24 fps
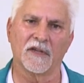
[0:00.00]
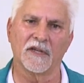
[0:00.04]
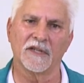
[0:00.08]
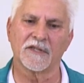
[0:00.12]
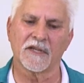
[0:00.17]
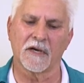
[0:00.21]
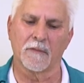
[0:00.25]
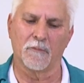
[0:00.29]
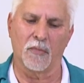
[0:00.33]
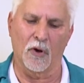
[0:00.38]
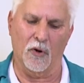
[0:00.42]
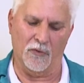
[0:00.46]

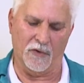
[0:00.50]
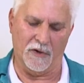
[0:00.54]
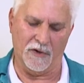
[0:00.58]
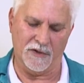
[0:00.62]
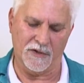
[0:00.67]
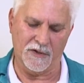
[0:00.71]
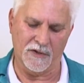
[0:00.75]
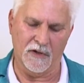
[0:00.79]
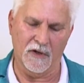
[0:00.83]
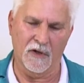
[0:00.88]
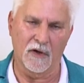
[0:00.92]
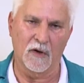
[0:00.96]
these
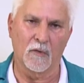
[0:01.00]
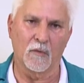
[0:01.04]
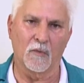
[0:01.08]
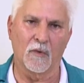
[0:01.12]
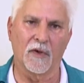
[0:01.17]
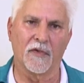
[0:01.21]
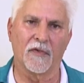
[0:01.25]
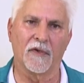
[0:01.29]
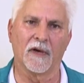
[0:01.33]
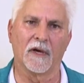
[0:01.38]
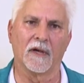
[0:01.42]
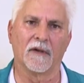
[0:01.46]
components
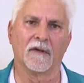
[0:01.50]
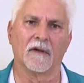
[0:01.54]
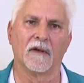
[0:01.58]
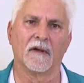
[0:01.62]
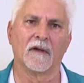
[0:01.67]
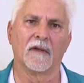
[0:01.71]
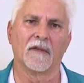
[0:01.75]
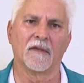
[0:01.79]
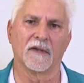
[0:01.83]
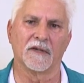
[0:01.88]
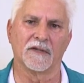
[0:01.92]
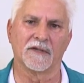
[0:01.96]
within
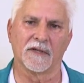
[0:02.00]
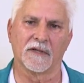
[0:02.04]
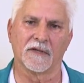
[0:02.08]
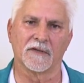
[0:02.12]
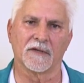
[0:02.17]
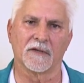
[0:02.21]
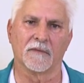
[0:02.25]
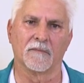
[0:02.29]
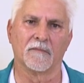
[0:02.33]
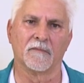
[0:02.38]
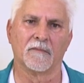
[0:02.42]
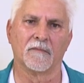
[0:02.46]
the
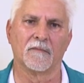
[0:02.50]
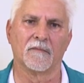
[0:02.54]
system.